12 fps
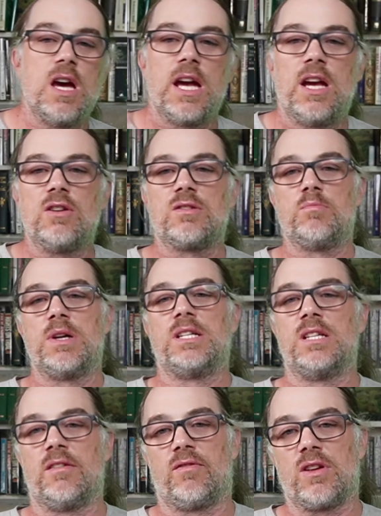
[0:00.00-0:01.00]
Here's a big
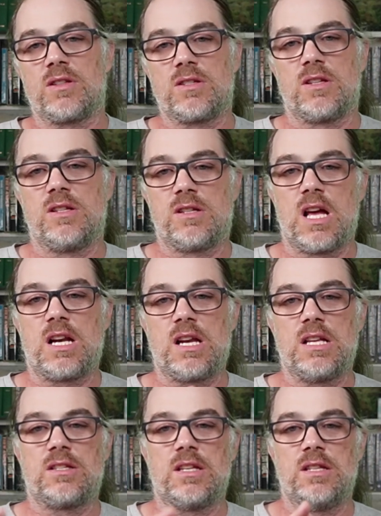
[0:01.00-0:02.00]
difference that
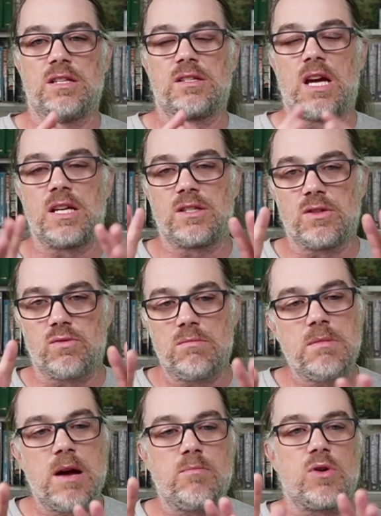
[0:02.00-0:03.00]
is in this case, because
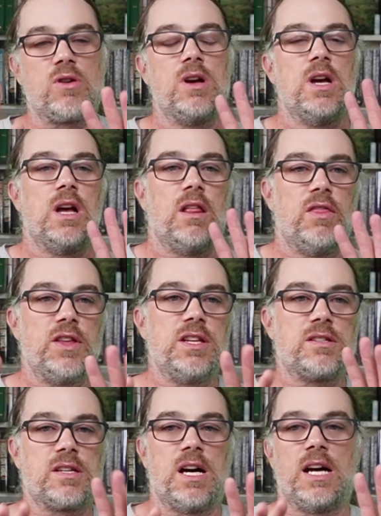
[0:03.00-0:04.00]
remember,
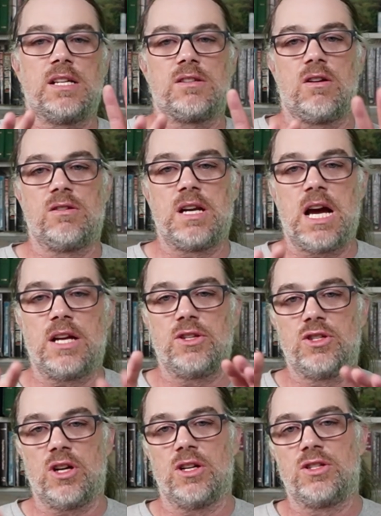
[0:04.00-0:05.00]
these guys are not
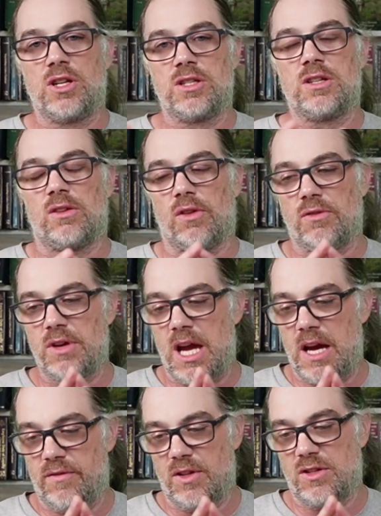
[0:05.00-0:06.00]
judges, although they
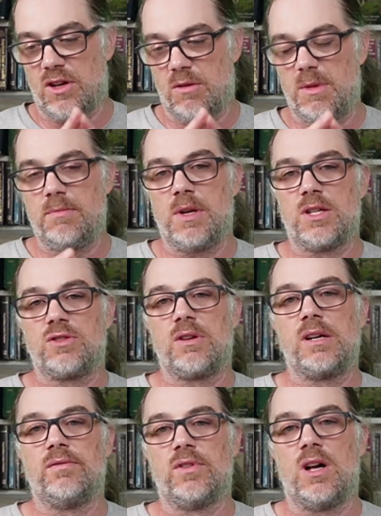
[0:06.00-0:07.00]
have the term
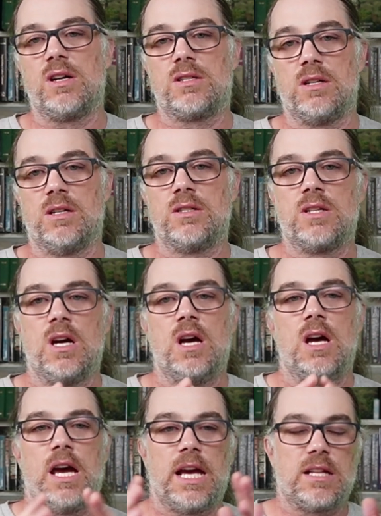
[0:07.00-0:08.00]
administrative law judge.
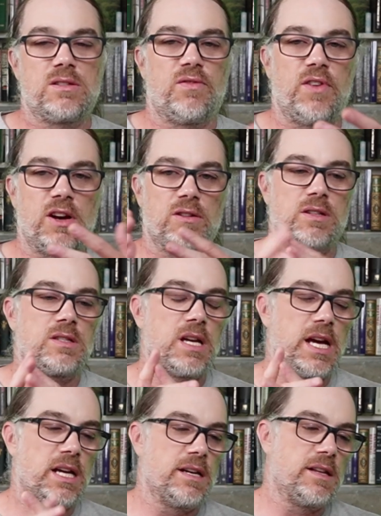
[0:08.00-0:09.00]
It's fair to
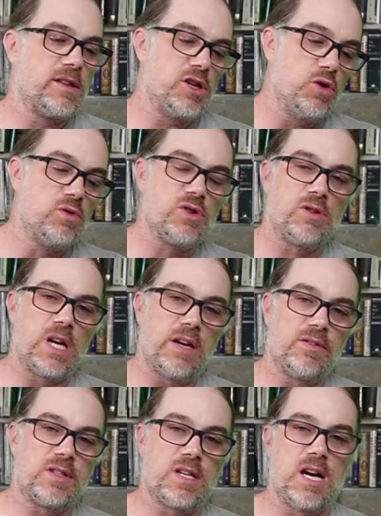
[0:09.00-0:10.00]
say, and the user
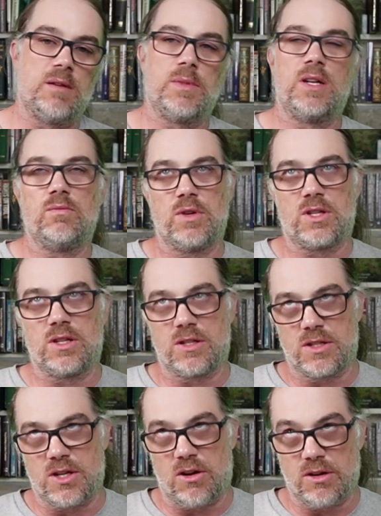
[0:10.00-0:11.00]
gave this comment, which is
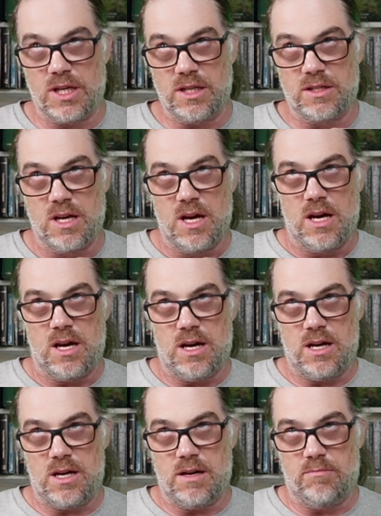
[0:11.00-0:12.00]
attorneys
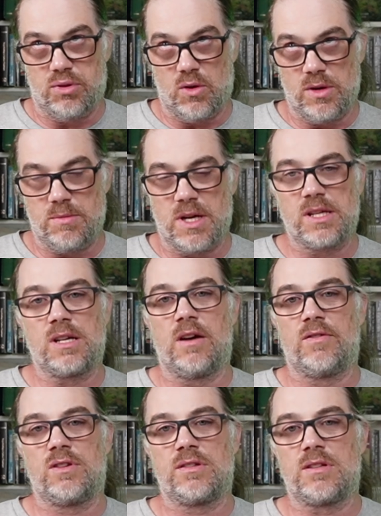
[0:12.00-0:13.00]
employed by the
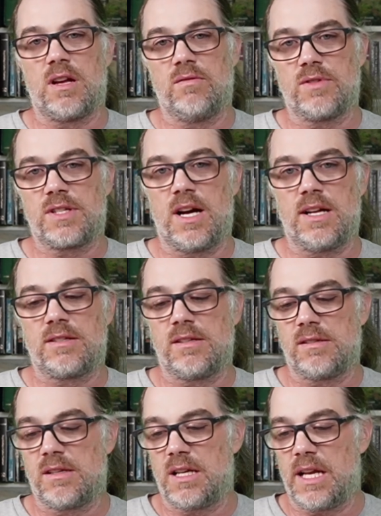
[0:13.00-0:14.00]
governor of the state of
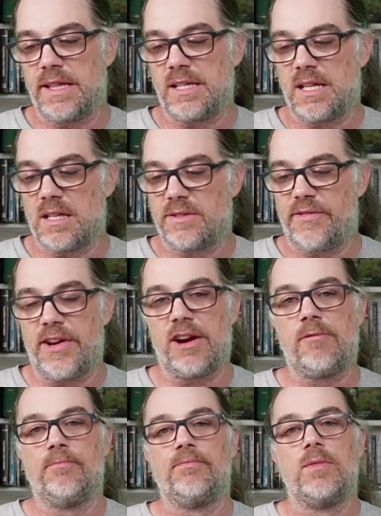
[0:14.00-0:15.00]
Wisconsin. And I think that's fair.